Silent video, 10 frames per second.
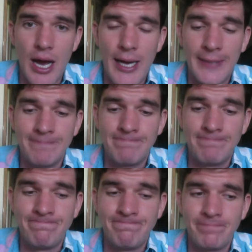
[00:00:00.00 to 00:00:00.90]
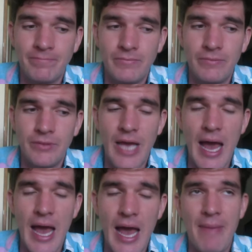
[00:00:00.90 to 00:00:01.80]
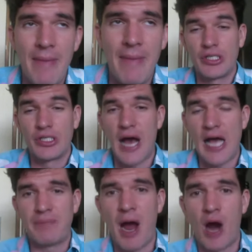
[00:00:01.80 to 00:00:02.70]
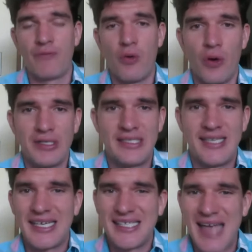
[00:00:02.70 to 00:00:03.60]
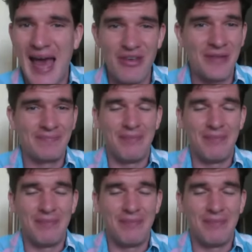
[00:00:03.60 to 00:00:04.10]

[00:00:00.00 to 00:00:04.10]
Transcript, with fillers: um, yeah, Maye is an undersized power forward, six seven,